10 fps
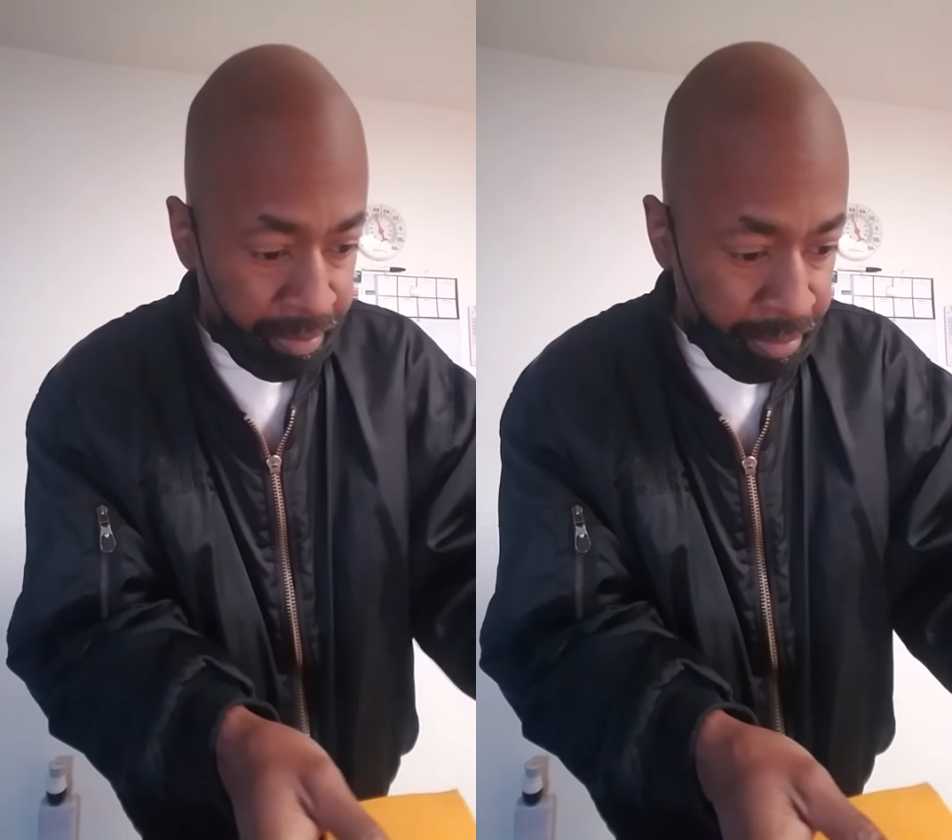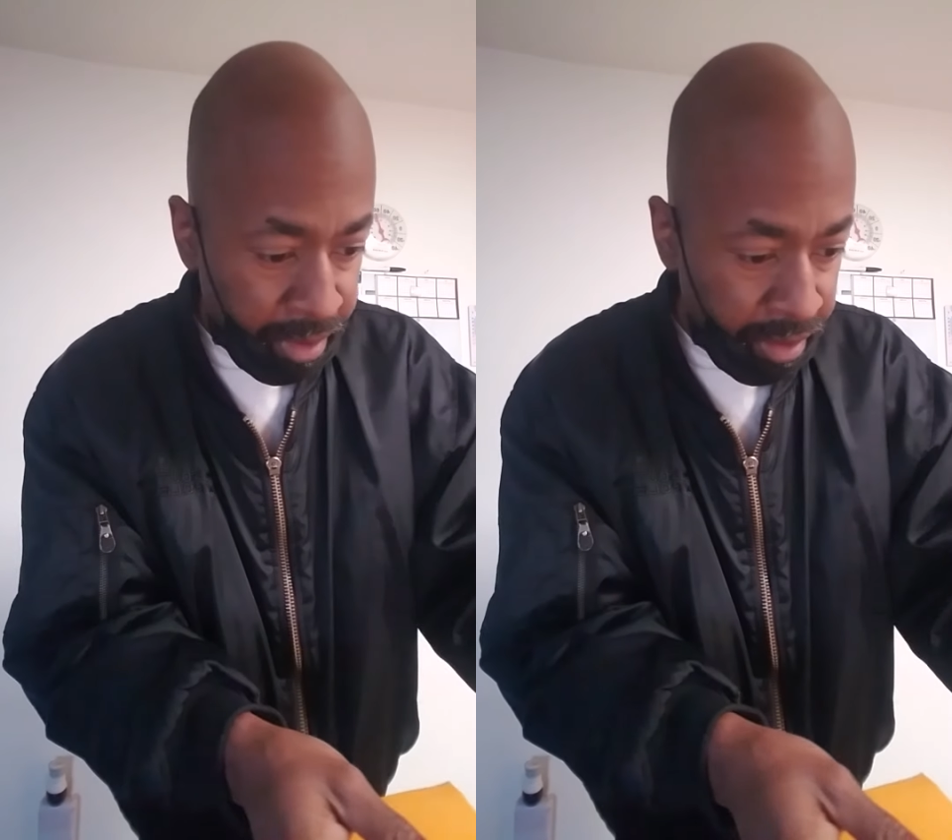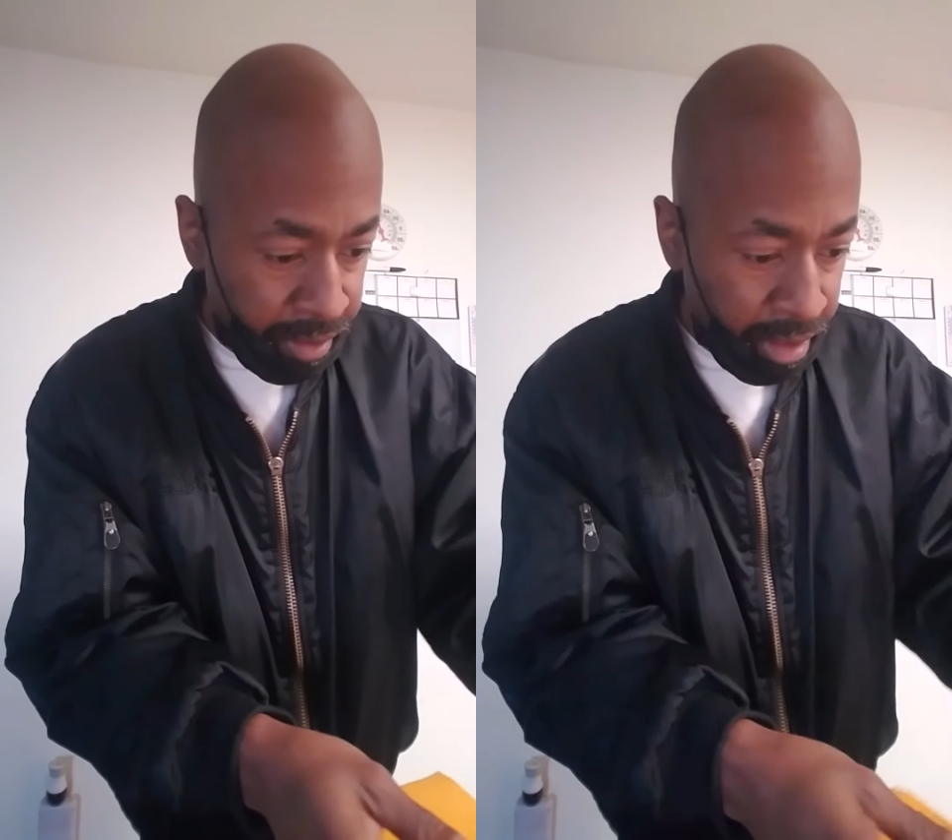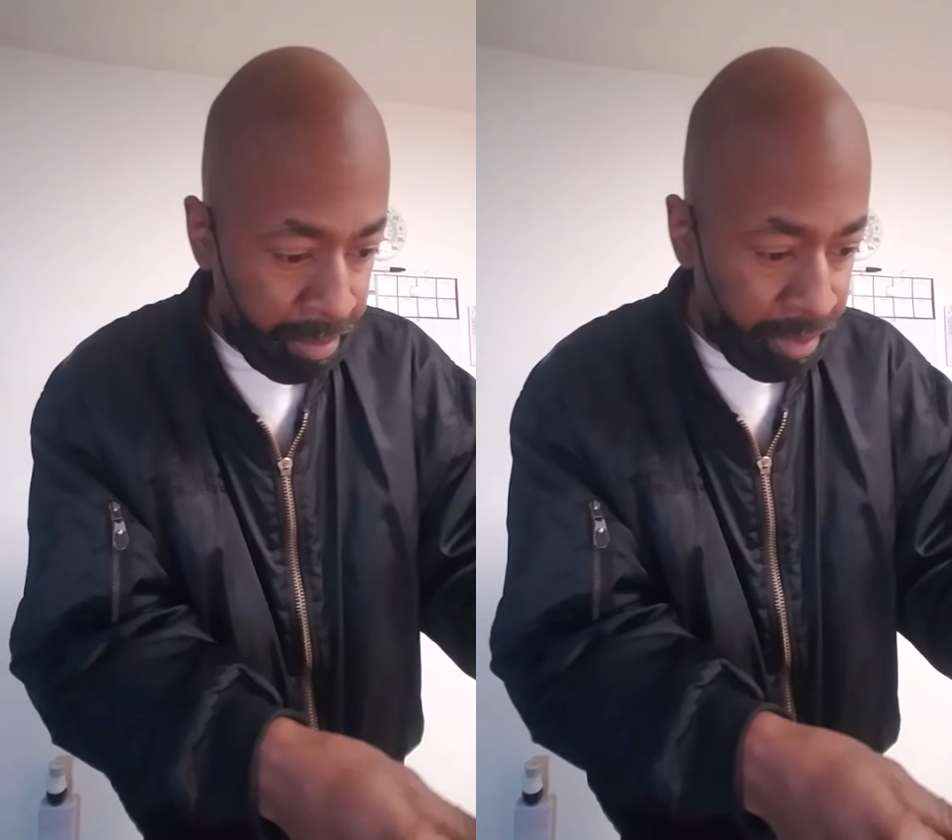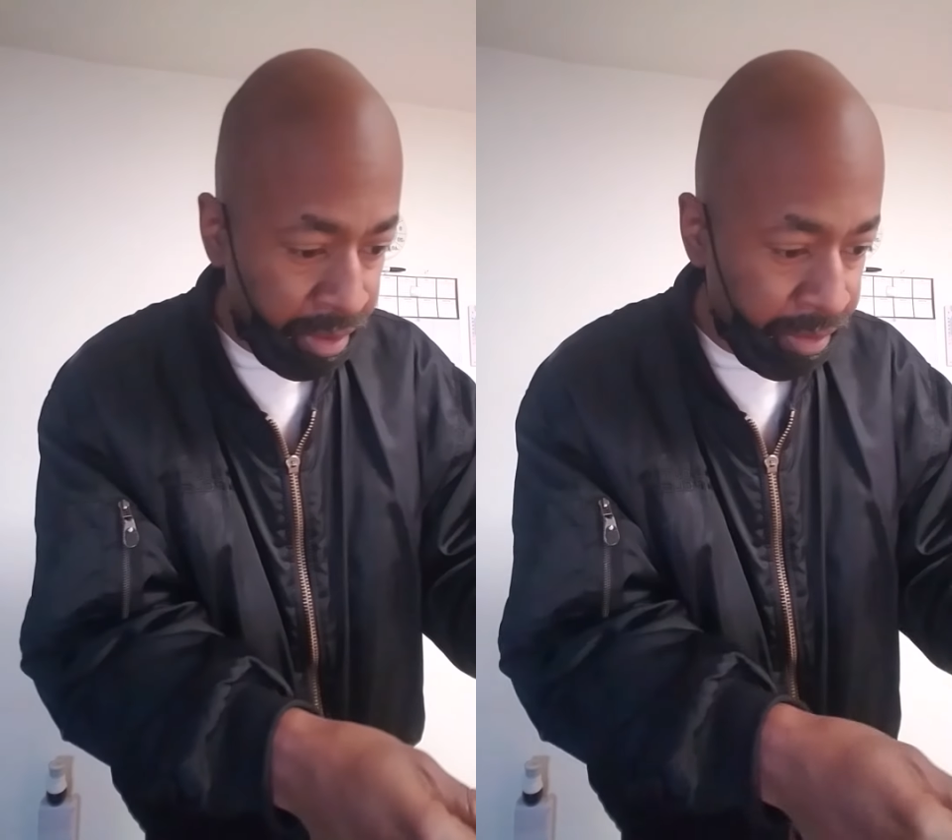put it on
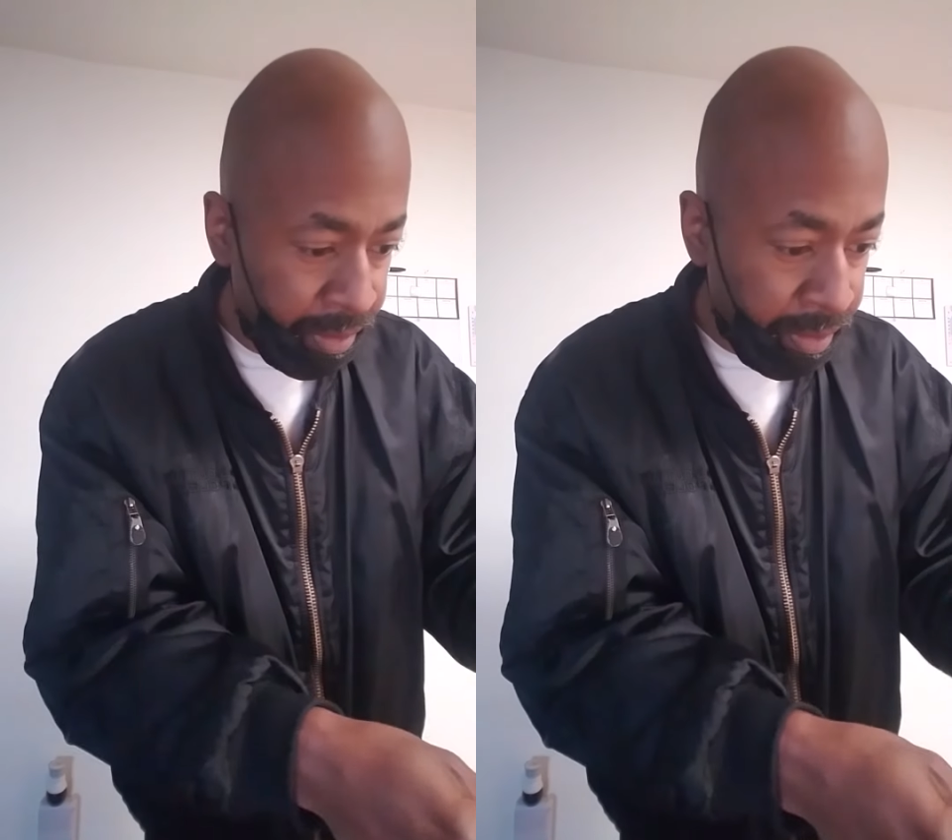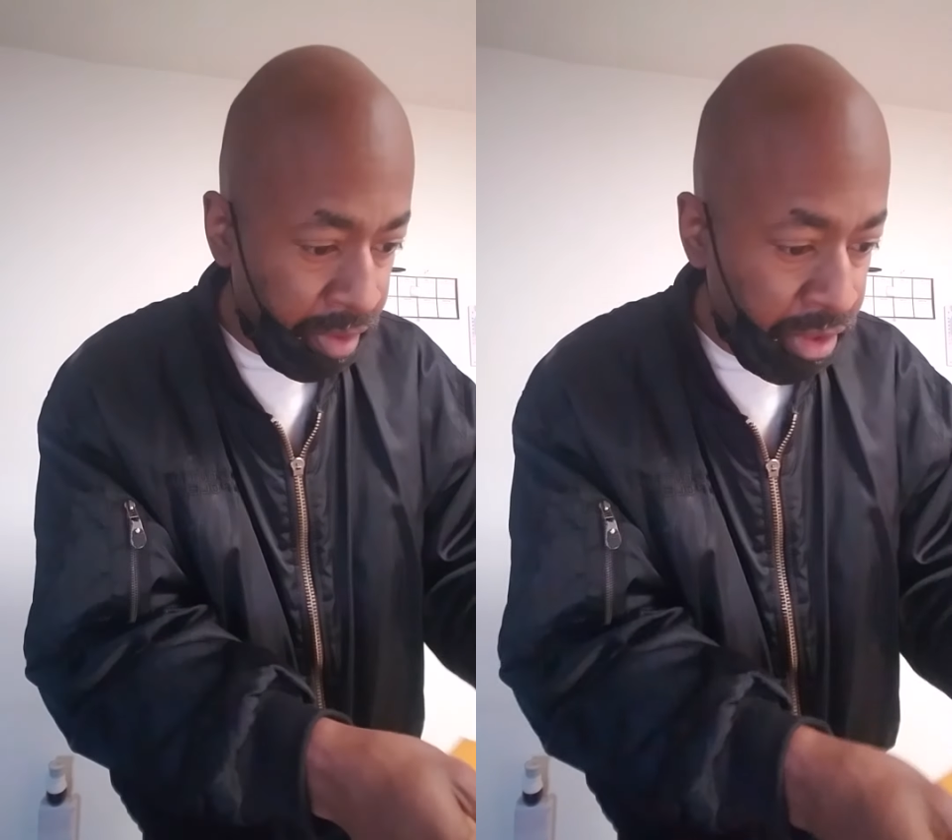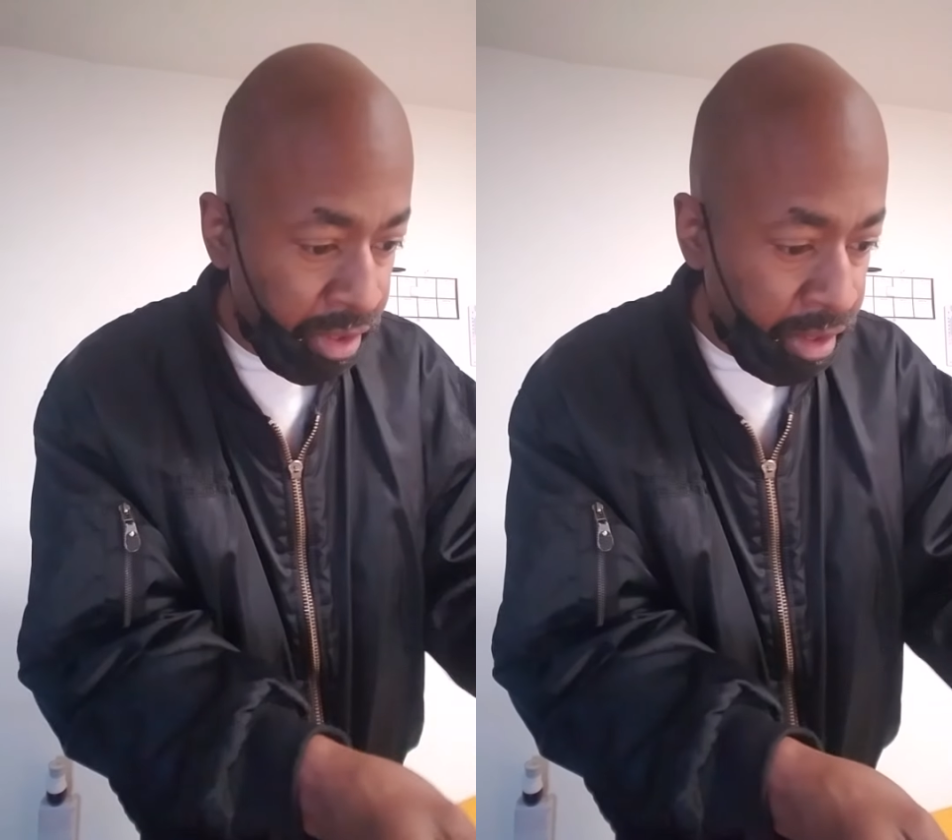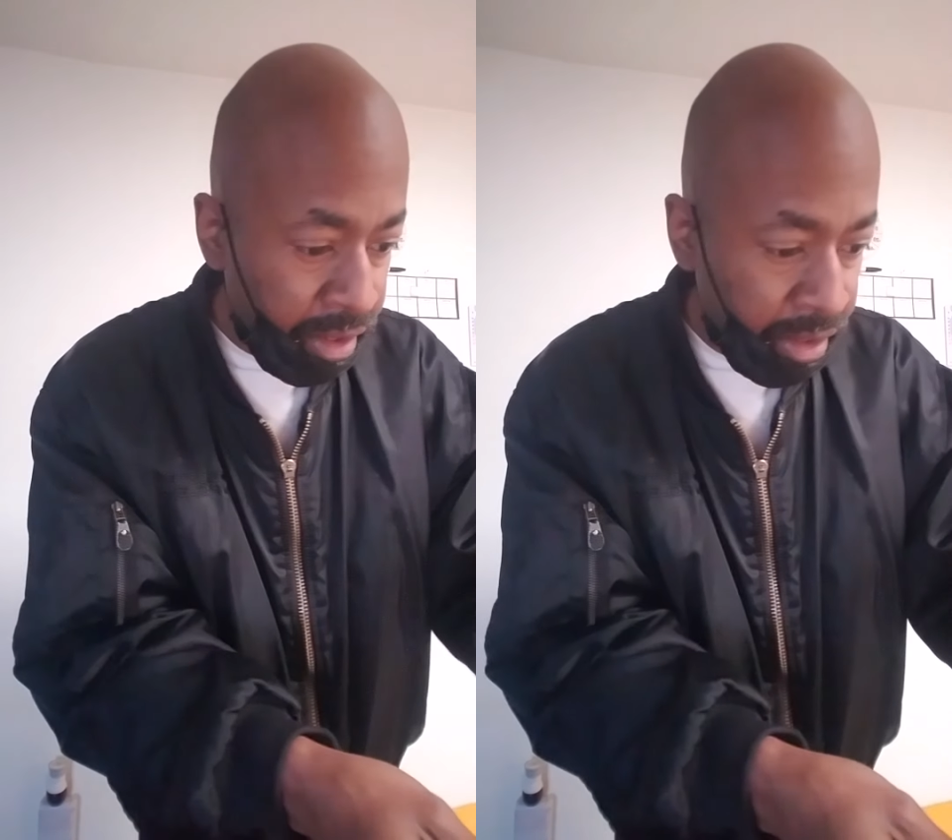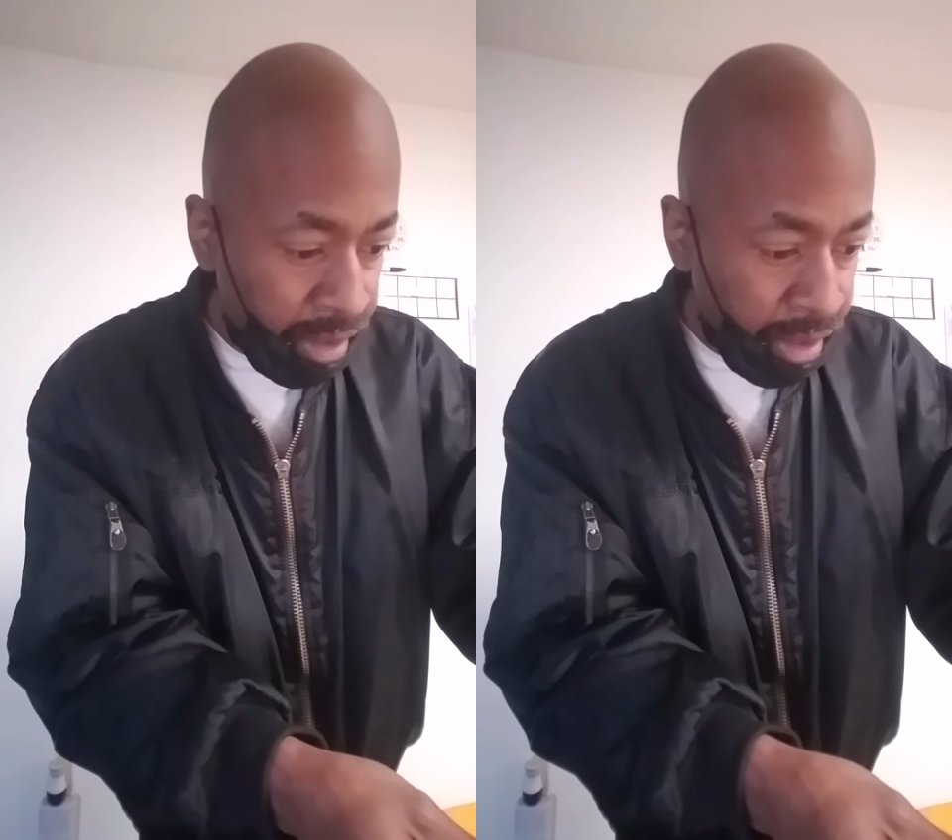top of here,
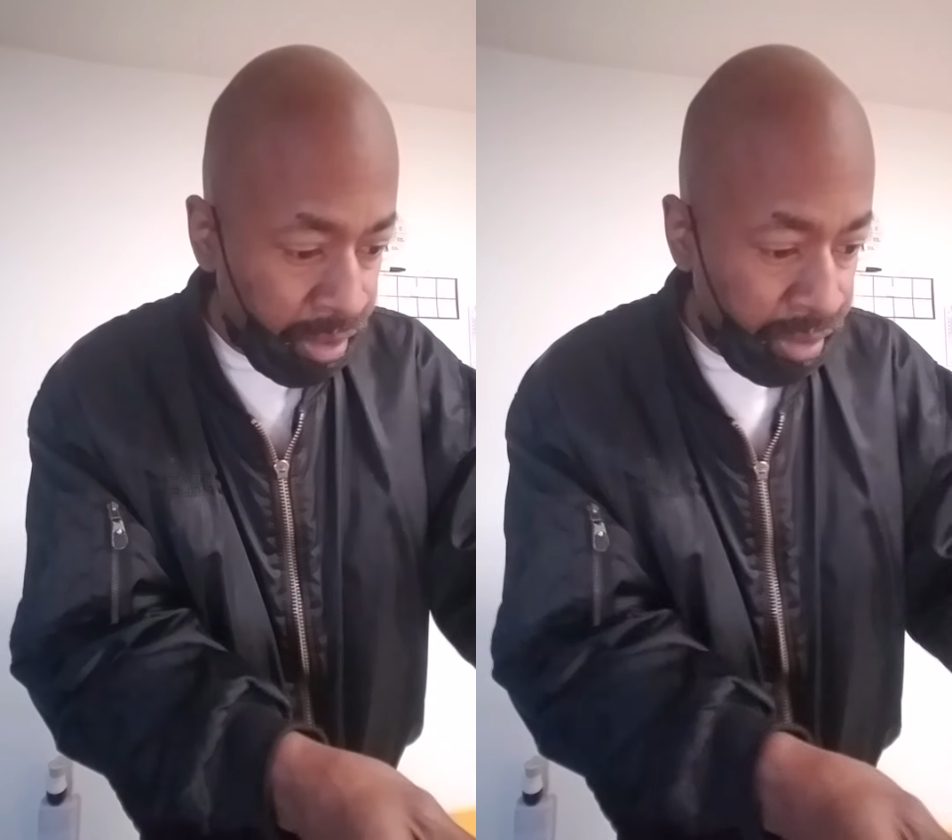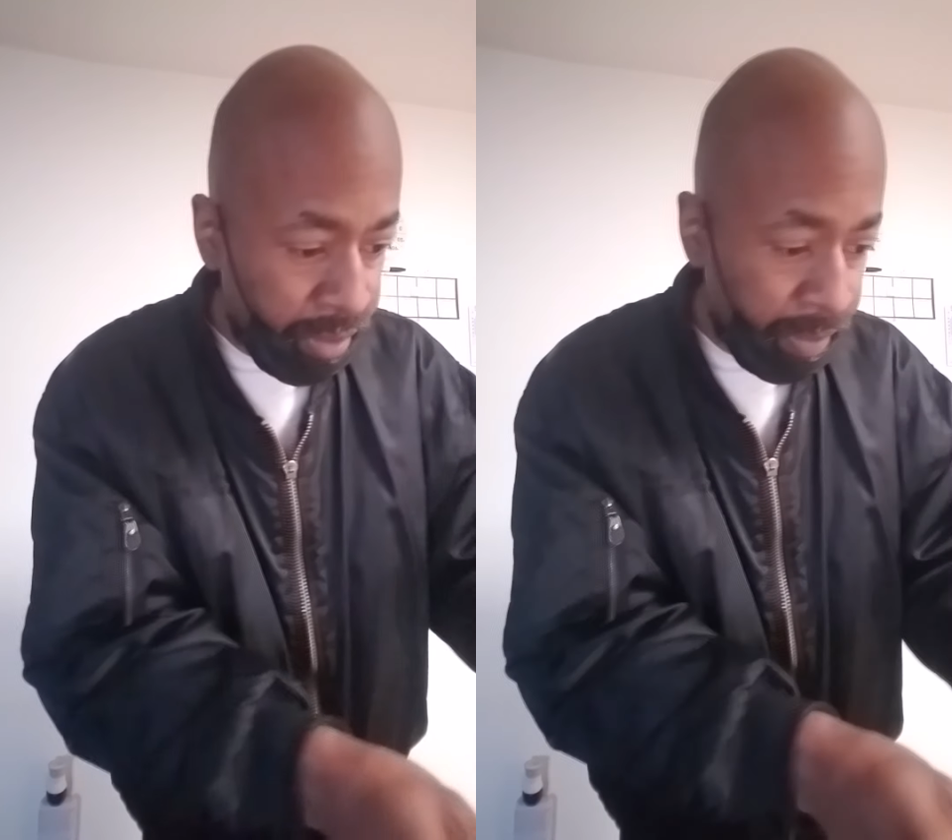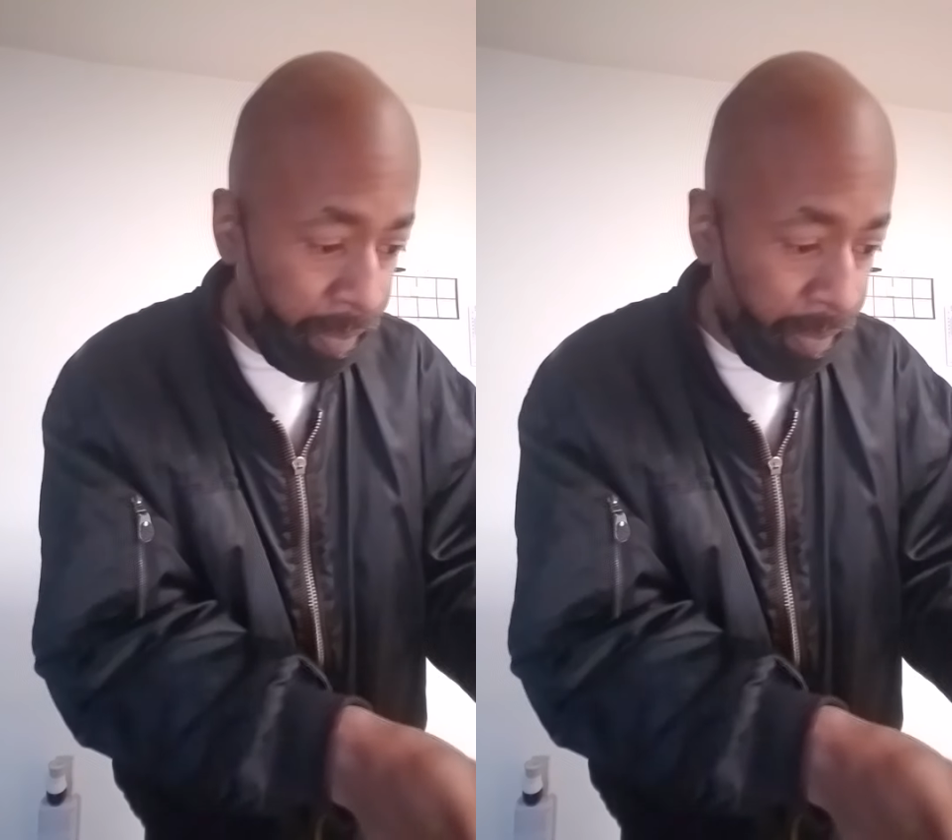like so.